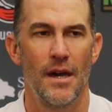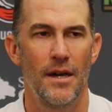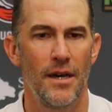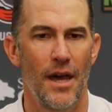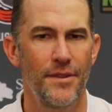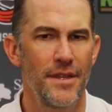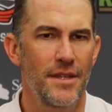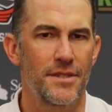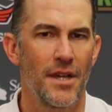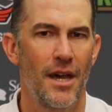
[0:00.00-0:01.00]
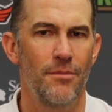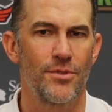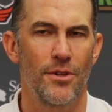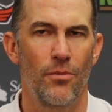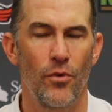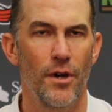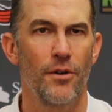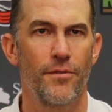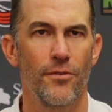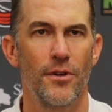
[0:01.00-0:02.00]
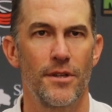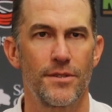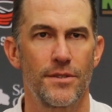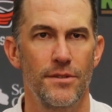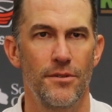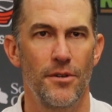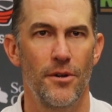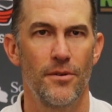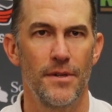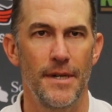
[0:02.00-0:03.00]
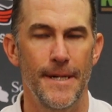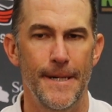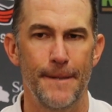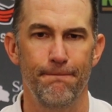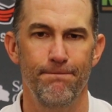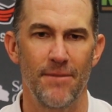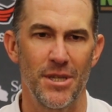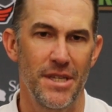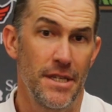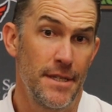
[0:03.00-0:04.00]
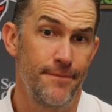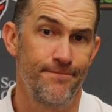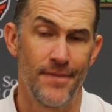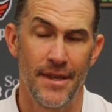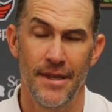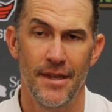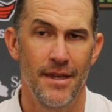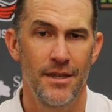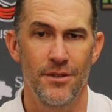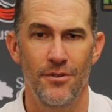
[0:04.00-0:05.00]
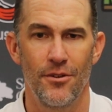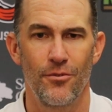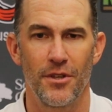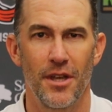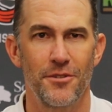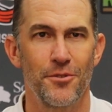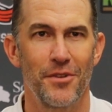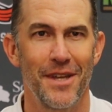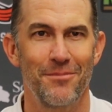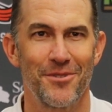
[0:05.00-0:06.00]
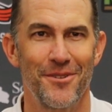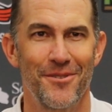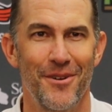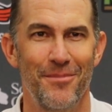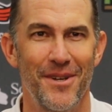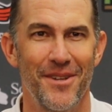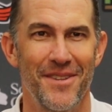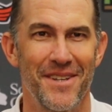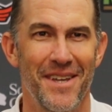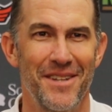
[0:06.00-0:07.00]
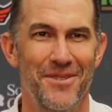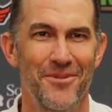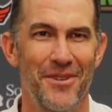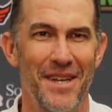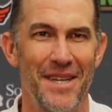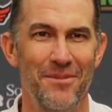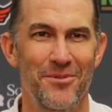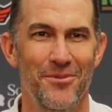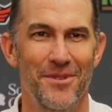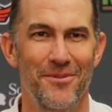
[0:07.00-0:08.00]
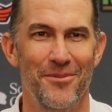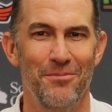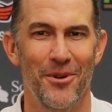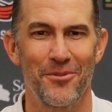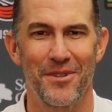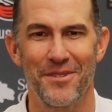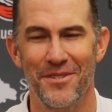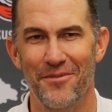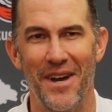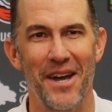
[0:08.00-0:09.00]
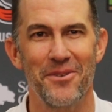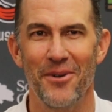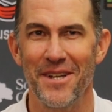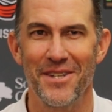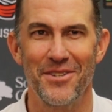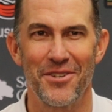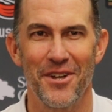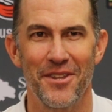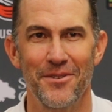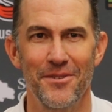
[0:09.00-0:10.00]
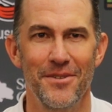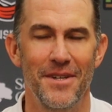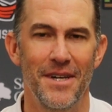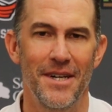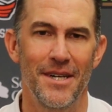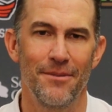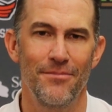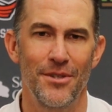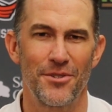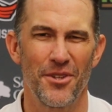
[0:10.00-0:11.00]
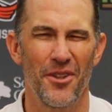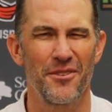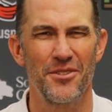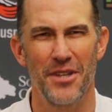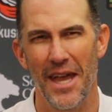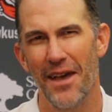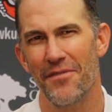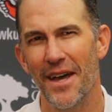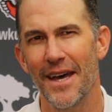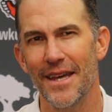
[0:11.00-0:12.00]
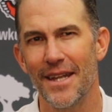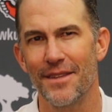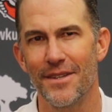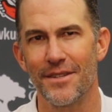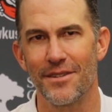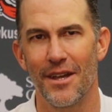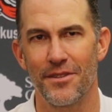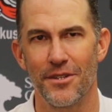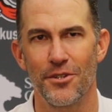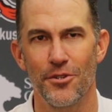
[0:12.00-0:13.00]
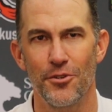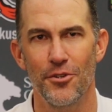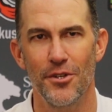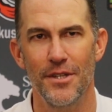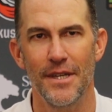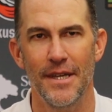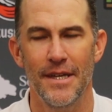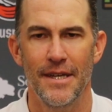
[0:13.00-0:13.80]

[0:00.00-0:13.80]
I think it times up well for us, you know. Again, you know, we got two games under our belt. They got two games. We both get to evaluate each other. And so long as you have that, I think you're good.